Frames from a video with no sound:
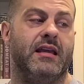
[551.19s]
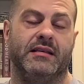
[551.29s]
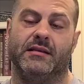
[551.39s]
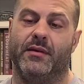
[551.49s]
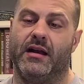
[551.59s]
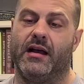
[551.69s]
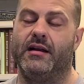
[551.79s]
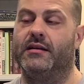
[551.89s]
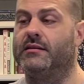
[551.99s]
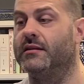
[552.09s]
Is it
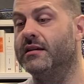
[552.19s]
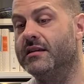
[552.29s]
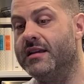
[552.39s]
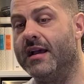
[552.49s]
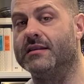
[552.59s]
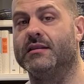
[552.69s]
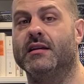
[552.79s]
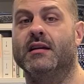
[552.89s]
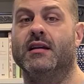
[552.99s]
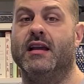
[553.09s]
monotonous? Yes.